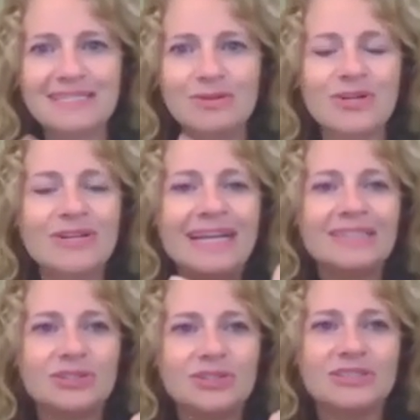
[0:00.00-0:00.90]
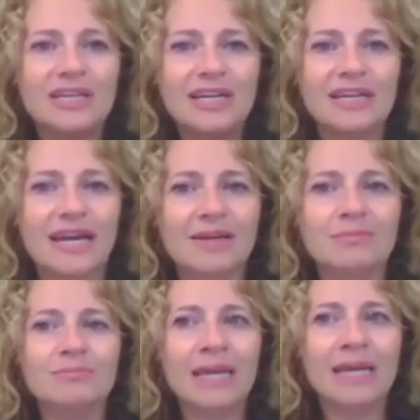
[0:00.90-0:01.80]
those aren't answers that
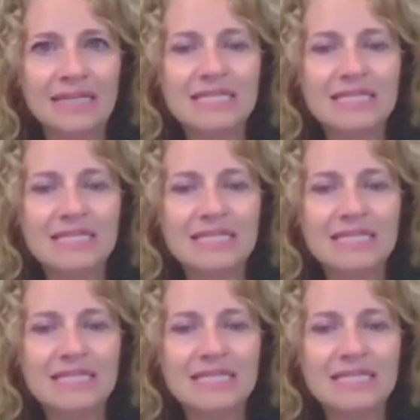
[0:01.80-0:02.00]
many